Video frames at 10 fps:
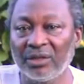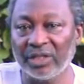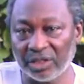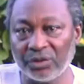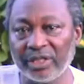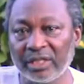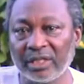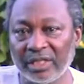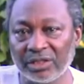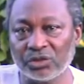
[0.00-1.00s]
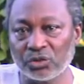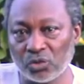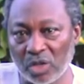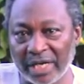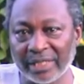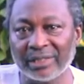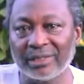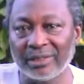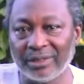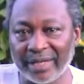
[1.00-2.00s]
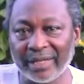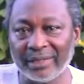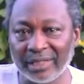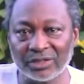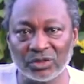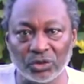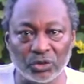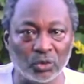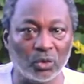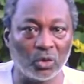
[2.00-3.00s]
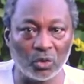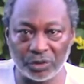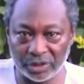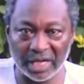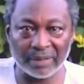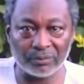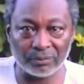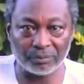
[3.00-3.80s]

the Creator is right there next to you all the time.